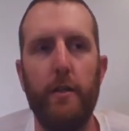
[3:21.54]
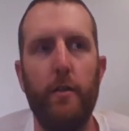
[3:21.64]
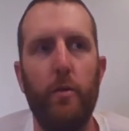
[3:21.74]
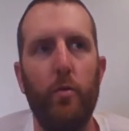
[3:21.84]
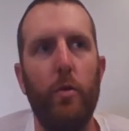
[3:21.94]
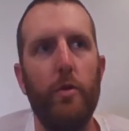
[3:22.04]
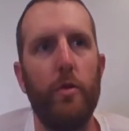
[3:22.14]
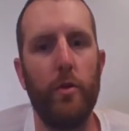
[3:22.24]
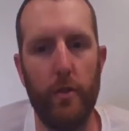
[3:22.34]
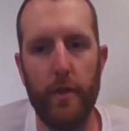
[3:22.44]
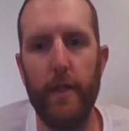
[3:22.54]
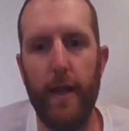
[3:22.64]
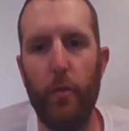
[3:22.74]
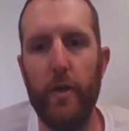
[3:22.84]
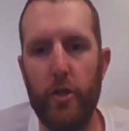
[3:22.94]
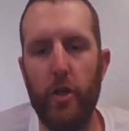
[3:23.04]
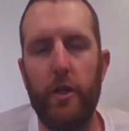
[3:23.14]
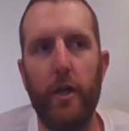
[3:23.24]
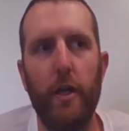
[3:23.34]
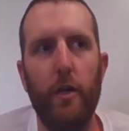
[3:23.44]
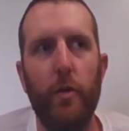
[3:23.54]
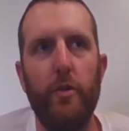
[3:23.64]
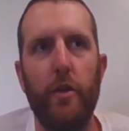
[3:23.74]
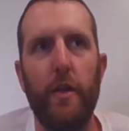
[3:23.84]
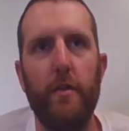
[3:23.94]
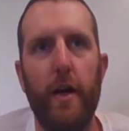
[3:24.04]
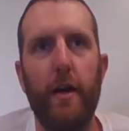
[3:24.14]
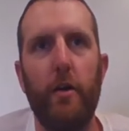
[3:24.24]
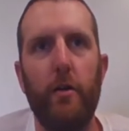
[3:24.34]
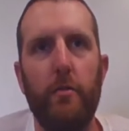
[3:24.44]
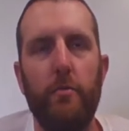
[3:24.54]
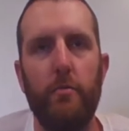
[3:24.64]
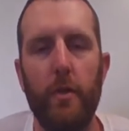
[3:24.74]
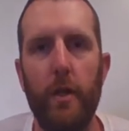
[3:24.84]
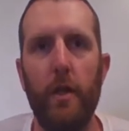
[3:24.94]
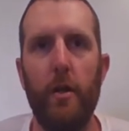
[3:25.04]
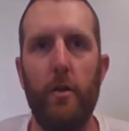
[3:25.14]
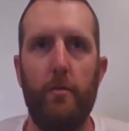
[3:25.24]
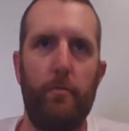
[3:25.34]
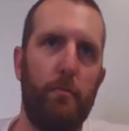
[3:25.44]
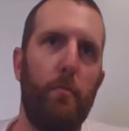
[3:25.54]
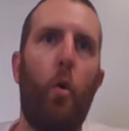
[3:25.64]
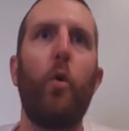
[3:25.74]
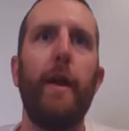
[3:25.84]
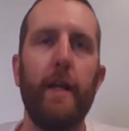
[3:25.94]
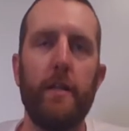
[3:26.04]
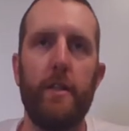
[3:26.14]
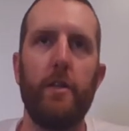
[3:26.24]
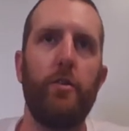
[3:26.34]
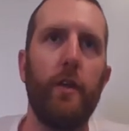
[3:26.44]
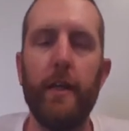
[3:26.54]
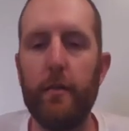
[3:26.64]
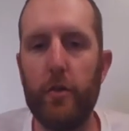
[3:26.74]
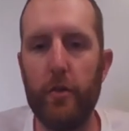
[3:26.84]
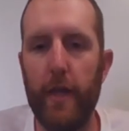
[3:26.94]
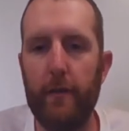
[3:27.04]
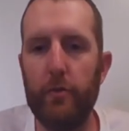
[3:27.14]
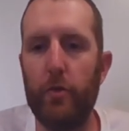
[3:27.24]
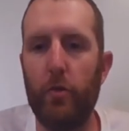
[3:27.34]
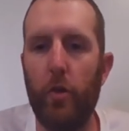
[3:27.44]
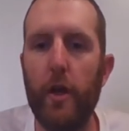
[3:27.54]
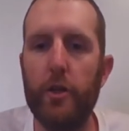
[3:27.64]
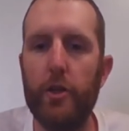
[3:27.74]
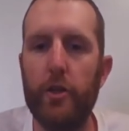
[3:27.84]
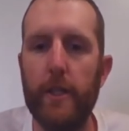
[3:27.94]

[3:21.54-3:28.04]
We took an entire morning essentially until lunch.